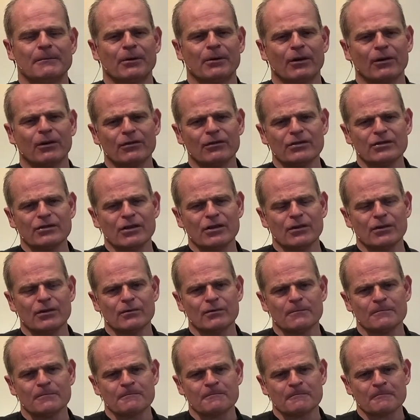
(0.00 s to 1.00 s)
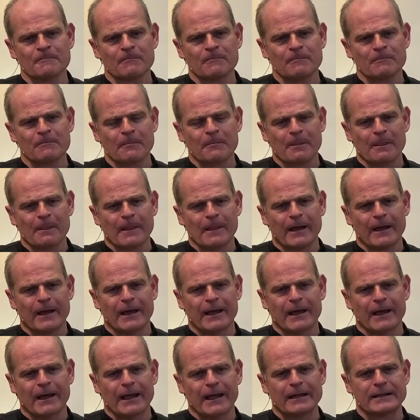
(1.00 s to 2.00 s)
But also,
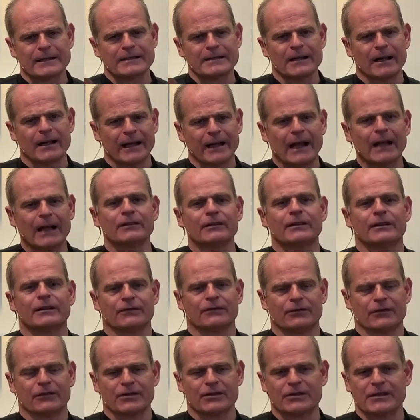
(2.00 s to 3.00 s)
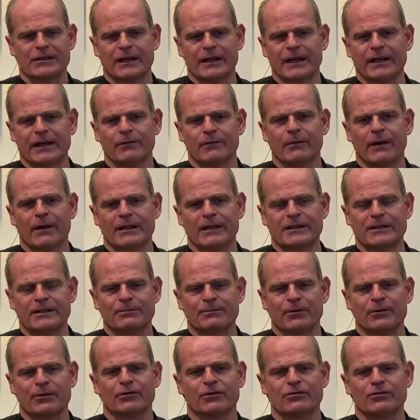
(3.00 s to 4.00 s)
it's not healthy for us in any way,
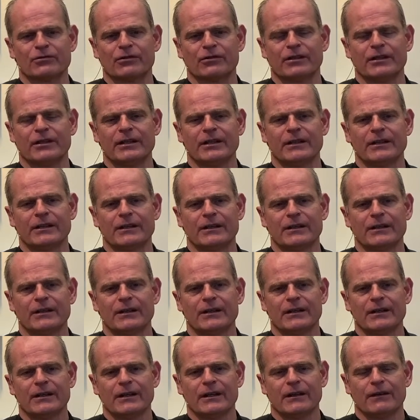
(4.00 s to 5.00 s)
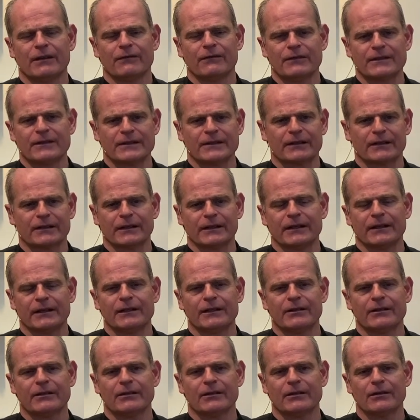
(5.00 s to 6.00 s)
spiritually,
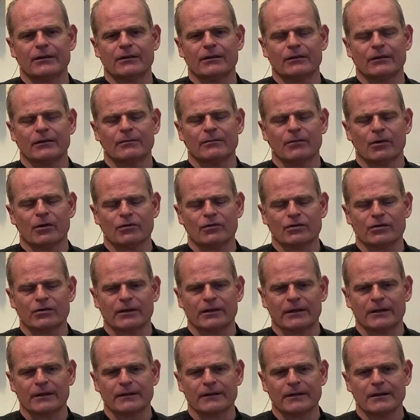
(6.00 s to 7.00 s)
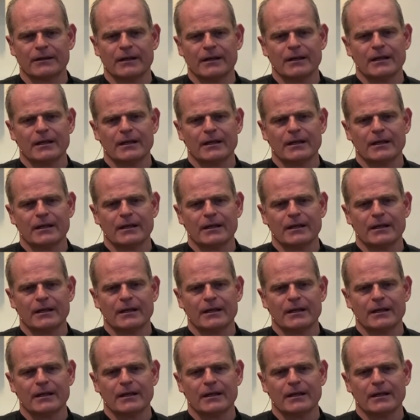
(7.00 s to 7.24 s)
physically, or emotionally.